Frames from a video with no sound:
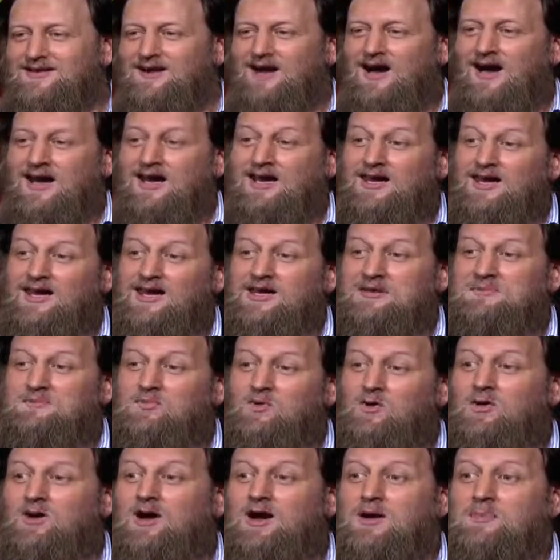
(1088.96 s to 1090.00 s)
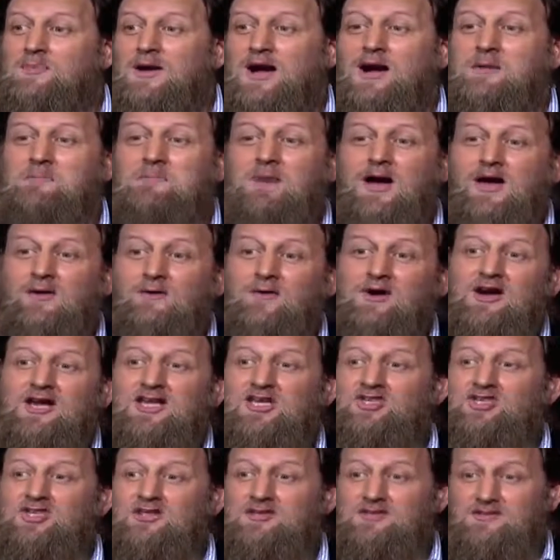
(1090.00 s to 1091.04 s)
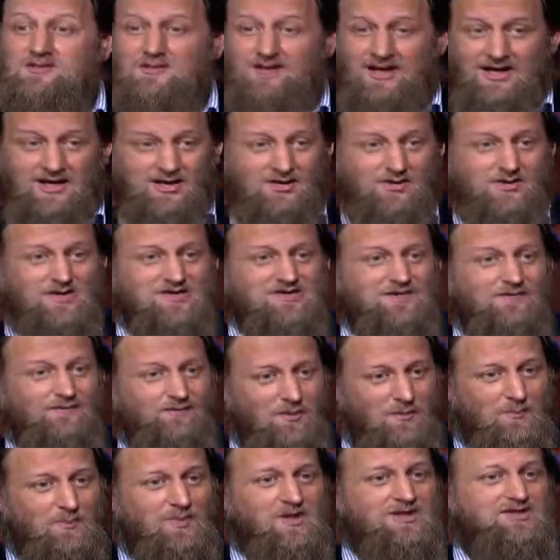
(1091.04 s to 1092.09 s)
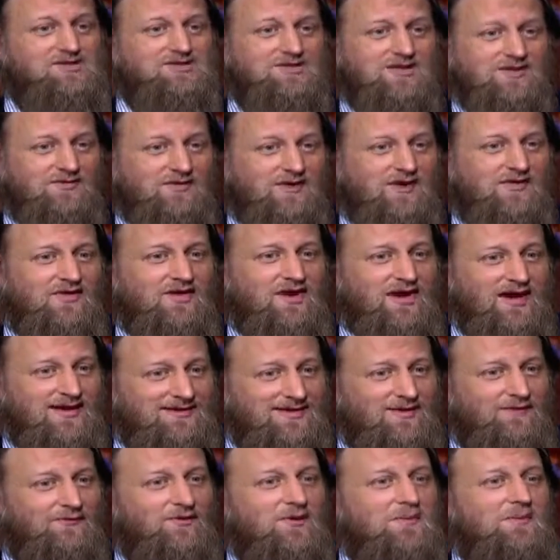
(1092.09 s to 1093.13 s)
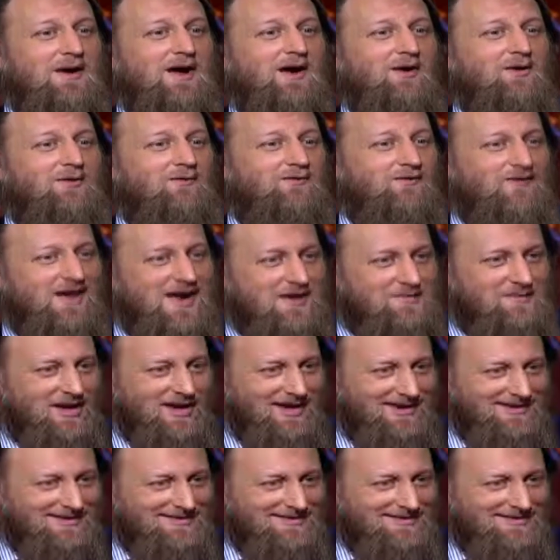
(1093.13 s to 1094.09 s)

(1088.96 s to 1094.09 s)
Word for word: I learned more about my religion, Hinduism, from Peace TV than I did from my own family.